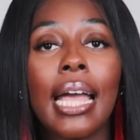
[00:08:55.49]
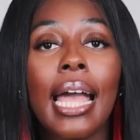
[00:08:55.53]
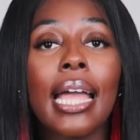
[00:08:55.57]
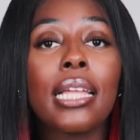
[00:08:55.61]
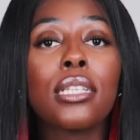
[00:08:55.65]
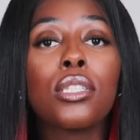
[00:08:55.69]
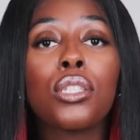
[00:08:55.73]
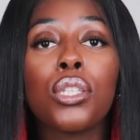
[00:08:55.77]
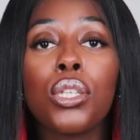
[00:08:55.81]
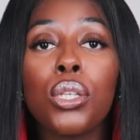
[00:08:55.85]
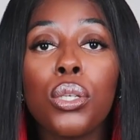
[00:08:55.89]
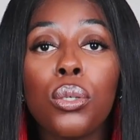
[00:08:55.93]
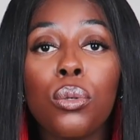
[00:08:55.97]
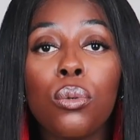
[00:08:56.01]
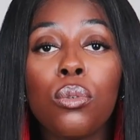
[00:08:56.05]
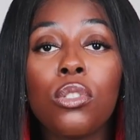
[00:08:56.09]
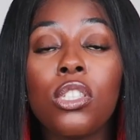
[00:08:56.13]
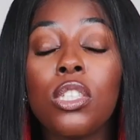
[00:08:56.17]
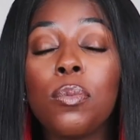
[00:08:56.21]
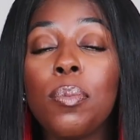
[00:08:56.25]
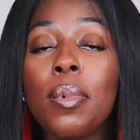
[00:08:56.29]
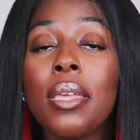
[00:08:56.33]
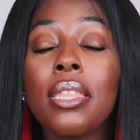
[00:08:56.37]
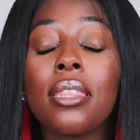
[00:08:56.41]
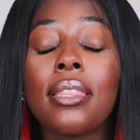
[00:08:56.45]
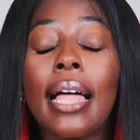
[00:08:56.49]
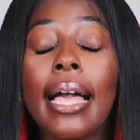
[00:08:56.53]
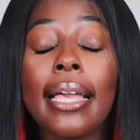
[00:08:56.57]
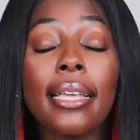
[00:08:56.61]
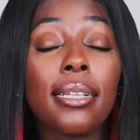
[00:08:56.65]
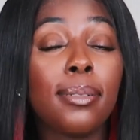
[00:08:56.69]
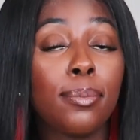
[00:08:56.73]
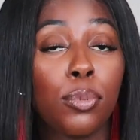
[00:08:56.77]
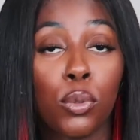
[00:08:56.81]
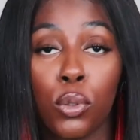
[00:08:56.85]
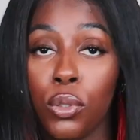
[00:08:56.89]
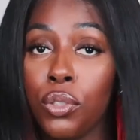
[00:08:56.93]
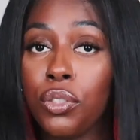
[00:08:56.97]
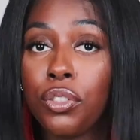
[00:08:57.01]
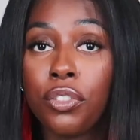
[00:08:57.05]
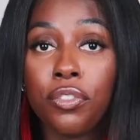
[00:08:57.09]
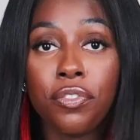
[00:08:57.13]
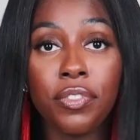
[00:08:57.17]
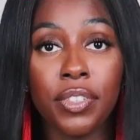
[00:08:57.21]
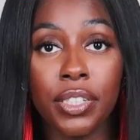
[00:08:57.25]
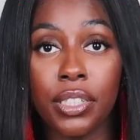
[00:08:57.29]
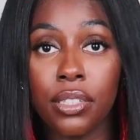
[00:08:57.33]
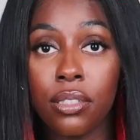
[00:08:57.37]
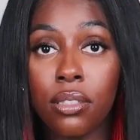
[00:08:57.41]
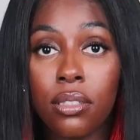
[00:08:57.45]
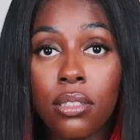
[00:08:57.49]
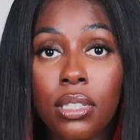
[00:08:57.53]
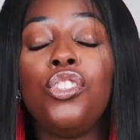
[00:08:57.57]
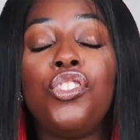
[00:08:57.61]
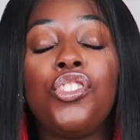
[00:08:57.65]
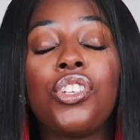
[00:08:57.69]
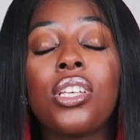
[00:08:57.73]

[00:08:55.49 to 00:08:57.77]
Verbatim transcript: and two, to be likable in your field.